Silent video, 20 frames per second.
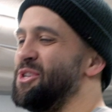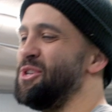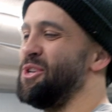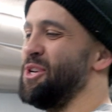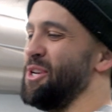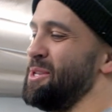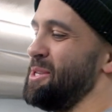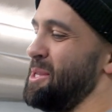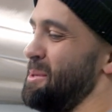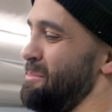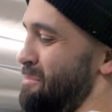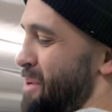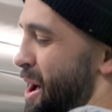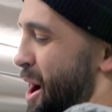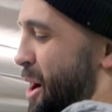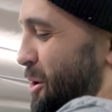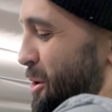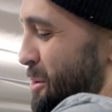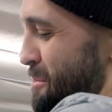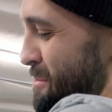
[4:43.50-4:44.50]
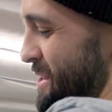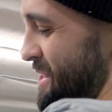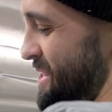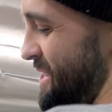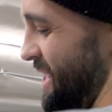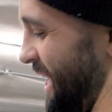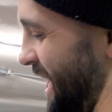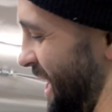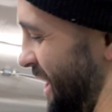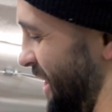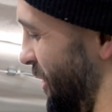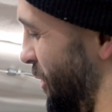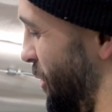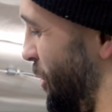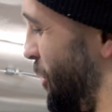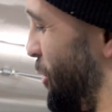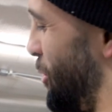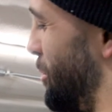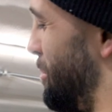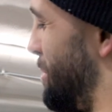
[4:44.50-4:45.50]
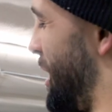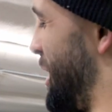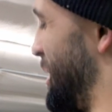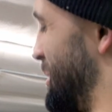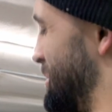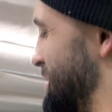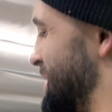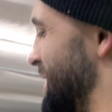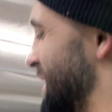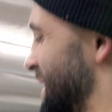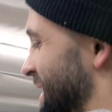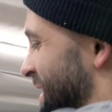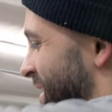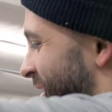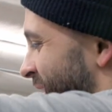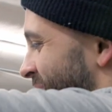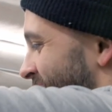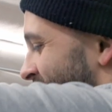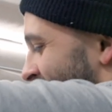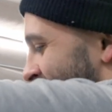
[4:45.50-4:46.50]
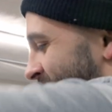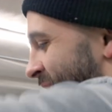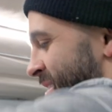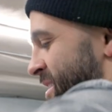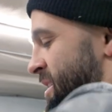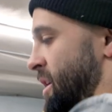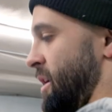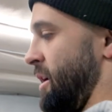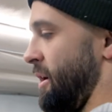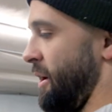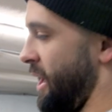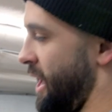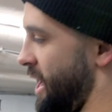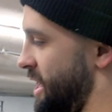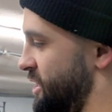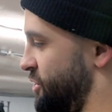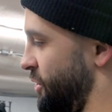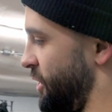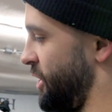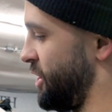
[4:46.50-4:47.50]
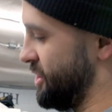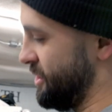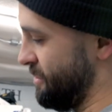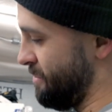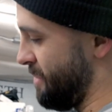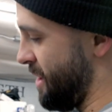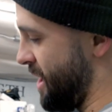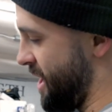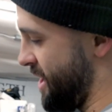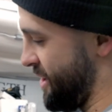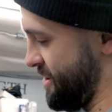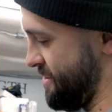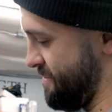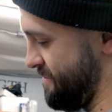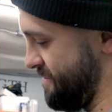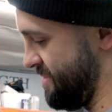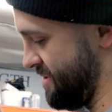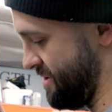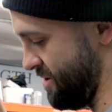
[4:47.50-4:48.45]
Just the powder missing out of the whole bottom side. Okay, so here's the bottom,